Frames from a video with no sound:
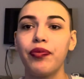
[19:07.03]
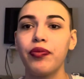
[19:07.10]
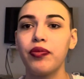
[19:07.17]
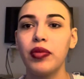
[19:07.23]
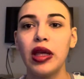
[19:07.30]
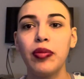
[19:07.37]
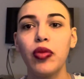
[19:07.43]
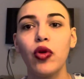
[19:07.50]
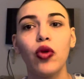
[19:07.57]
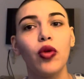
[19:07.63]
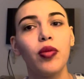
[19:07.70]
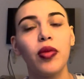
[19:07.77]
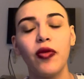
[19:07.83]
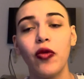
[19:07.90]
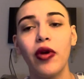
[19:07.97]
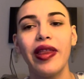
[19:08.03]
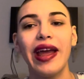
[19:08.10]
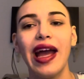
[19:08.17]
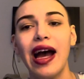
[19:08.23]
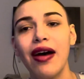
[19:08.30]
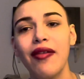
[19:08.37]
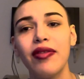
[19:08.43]
People, before they
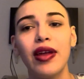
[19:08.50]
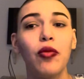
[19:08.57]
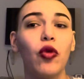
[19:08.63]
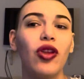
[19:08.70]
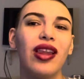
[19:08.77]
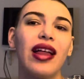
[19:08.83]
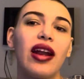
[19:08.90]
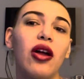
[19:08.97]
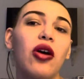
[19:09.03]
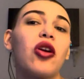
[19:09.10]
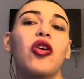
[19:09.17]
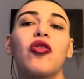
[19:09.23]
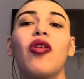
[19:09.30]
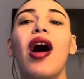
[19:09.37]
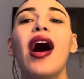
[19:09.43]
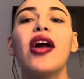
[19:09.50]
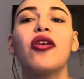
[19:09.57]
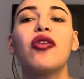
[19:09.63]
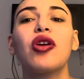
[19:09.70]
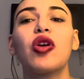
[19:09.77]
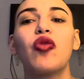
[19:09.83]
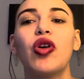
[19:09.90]
have them, will let out a cry or
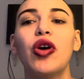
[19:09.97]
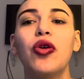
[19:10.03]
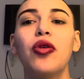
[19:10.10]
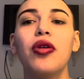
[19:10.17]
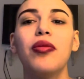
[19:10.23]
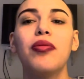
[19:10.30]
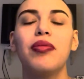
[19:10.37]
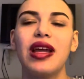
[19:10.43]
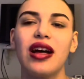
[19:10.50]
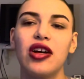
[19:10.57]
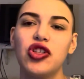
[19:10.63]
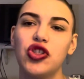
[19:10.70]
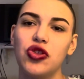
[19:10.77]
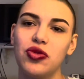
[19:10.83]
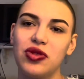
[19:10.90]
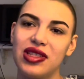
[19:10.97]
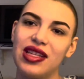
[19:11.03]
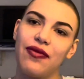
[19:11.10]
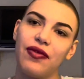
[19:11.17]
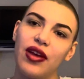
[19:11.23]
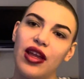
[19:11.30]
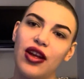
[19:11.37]
a groan because you
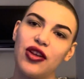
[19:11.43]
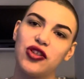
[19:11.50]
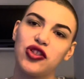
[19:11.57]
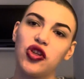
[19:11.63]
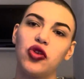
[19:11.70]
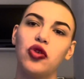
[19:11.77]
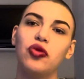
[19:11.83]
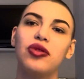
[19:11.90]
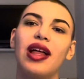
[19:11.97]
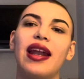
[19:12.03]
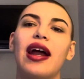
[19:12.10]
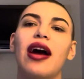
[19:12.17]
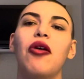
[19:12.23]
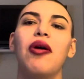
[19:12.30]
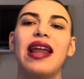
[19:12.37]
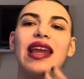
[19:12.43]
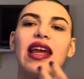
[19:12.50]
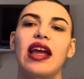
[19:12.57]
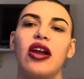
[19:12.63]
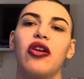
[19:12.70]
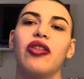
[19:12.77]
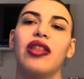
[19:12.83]
stiffen, so you let out any
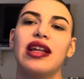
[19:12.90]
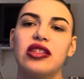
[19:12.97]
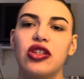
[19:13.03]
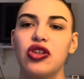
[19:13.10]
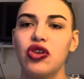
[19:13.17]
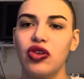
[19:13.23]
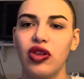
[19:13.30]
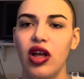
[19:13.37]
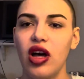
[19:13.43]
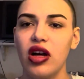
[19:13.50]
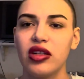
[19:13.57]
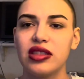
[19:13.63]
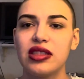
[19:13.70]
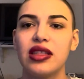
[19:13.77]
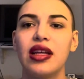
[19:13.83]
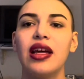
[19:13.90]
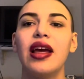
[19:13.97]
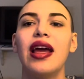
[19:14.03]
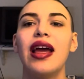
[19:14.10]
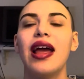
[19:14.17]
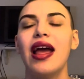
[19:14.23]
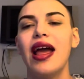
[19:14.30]
air that's in your lungs,
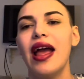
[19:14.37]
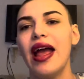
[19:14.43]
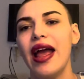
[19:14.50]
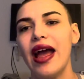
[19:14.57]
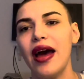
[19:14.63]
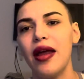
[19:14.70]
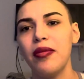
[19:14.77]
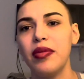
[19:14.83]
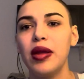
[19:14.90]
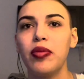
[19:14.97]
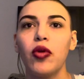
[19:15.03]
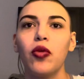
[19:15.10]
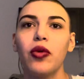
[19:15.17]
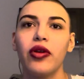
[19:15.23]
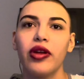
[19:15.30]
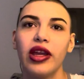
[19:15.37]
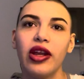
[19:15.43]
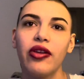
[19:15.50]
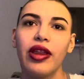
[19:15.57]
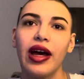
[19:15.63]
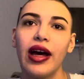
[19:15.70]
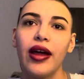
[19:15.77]
and people will hear
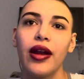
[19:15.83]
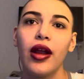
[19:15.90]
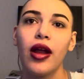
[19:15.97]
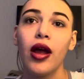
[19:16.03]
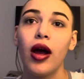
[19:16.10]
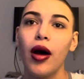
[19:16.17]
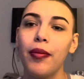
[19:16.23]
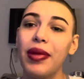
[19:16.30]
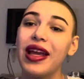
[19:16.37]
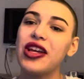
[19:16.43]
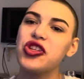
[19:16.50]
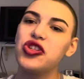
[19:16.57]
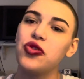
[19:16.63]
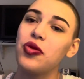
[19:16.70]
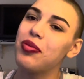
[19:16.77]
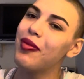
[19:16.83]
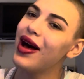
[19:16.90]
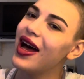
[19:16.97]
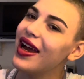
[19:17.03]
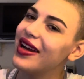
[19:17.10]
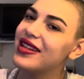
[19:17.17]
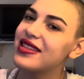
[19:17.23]
that. Big issue with
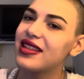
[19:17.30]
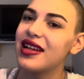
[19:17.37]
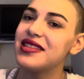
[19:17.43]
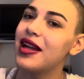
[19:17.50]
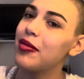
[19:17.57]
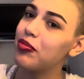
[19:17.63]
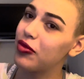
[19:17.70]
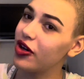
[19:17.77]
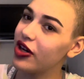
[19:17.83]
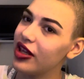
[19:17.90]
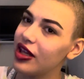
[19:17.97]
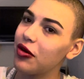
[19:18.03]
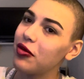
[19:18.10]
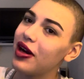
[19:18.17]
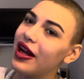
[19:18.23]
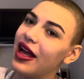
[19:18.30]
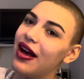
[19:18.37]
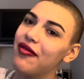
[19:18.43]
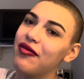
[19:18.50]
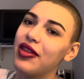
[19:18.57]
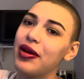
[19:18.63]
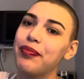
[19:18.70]
mine is I stop breathing when I
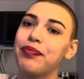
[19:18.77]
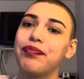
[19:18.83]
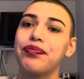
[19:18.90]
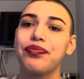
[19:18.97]
have them.